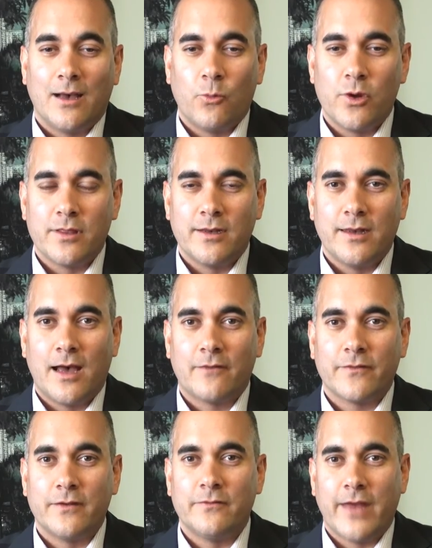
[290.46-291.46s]
with
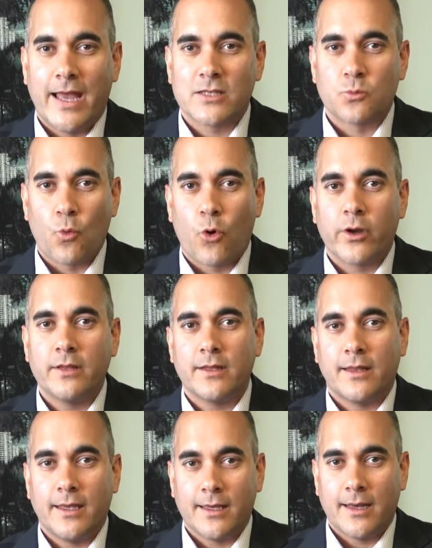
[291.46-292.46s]
enough advance warning
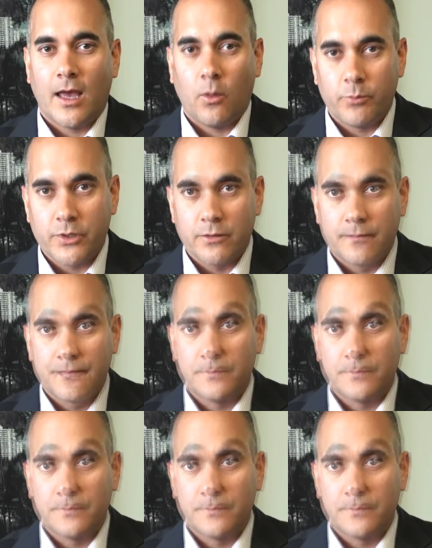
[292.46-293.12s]
that they can help you.